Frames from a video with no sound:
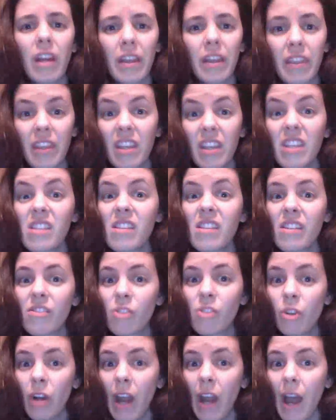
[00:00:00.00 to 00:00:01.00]
I think he
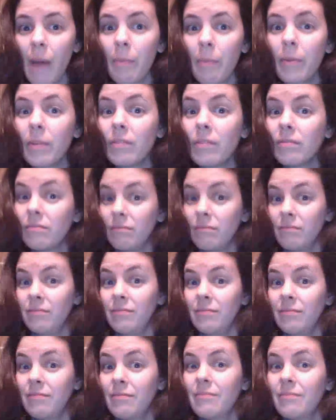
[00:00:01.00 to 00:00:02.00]
says crap.
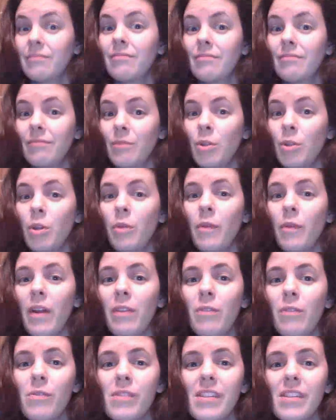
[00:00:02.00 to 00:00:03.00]
You can
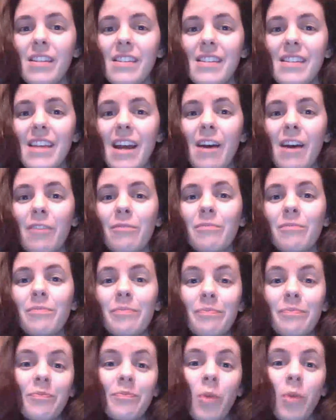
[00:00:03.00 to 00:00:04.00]
write those things down.
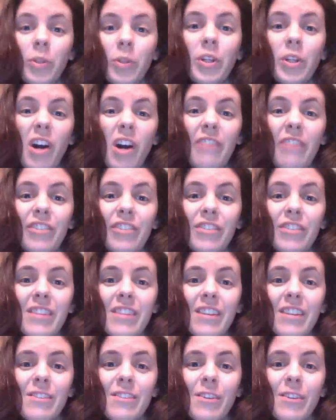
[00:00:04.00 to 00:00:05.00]
Holden Caulfield
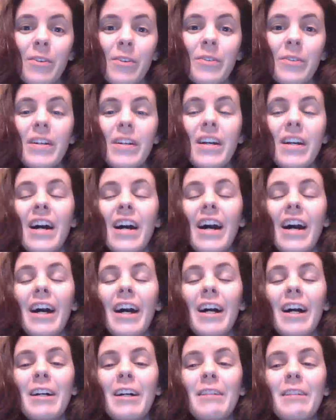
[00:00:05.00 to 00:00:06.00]
says so.
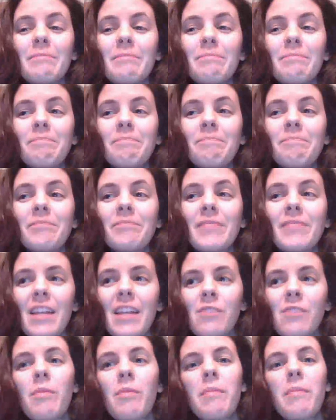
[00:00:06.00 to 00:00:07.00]

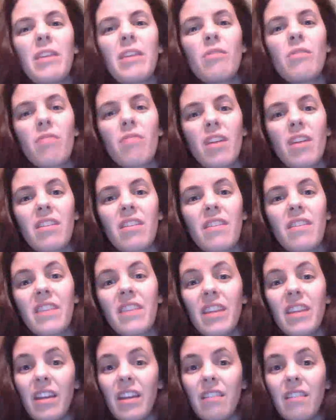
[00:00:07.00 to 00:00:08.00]
That's what made you think that
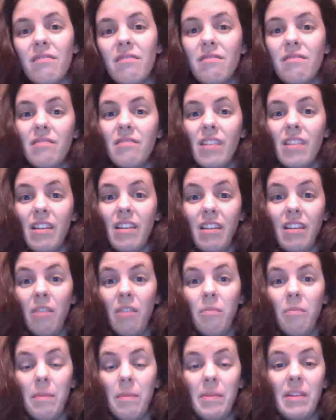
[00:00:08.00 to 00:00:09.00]
the kid,
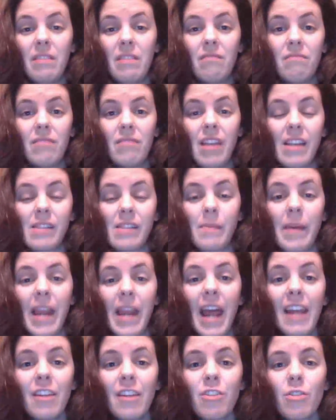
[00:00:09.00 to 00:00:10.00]
maybe has a
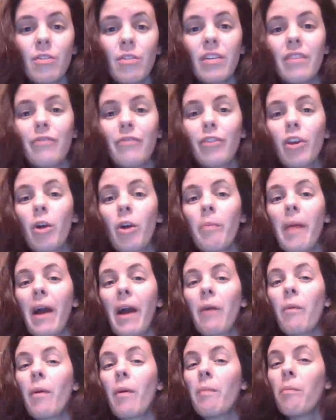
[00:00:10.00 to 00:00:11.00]
bad attitude. And if you go
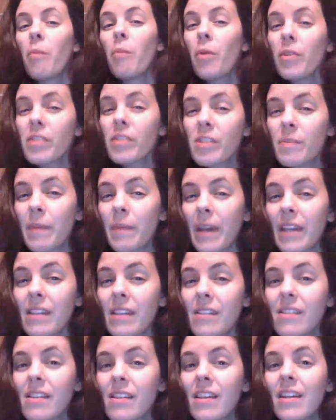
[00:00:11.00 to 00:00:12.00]
back one more
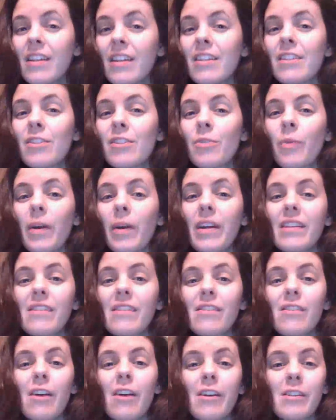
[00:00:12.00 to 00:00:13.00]
space to where it
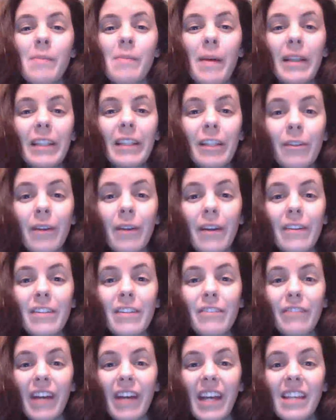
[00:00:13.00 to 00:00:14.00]
talks about literary
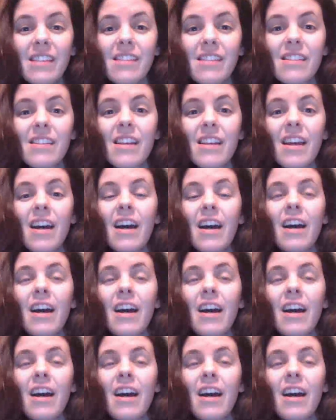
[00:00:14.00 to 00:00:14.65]
device,